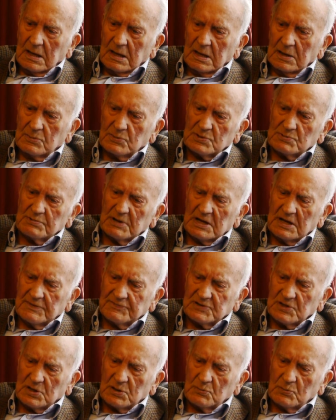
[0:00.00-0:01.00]
It was well
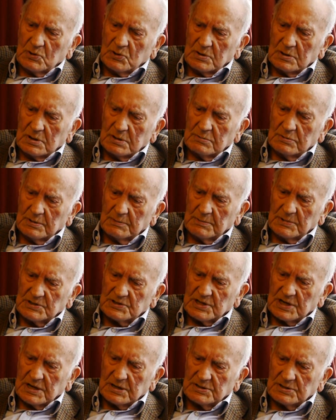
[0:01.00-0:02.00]
after the war when we
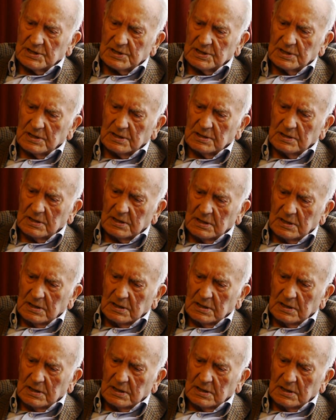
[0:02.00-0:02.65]
started there.